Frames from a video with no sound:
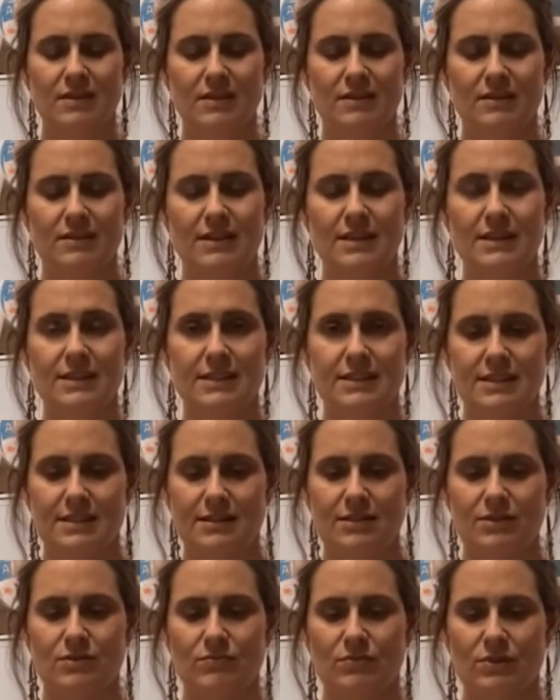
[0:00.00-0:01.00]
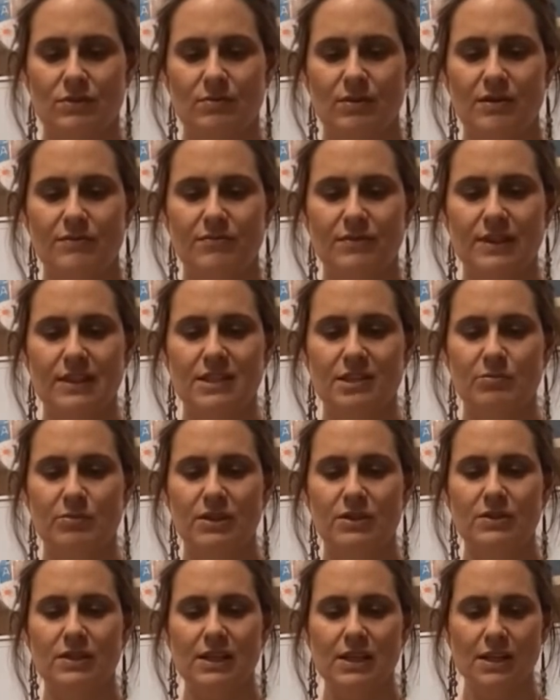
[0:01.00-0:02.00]
this with my
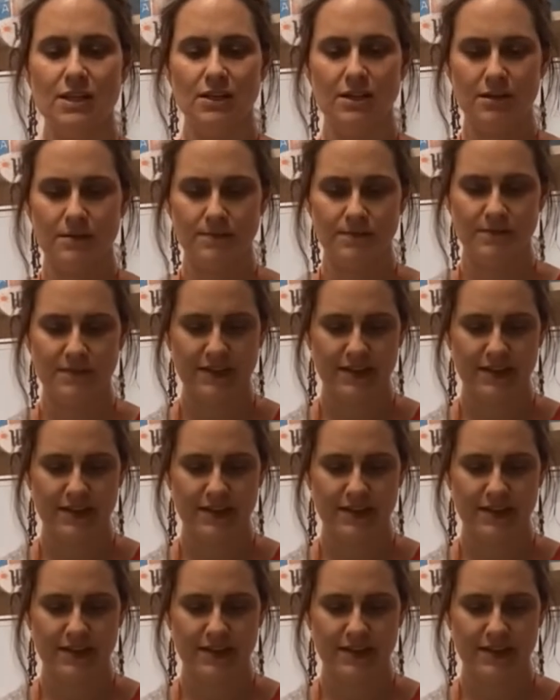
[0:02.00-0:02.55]
flexibility here,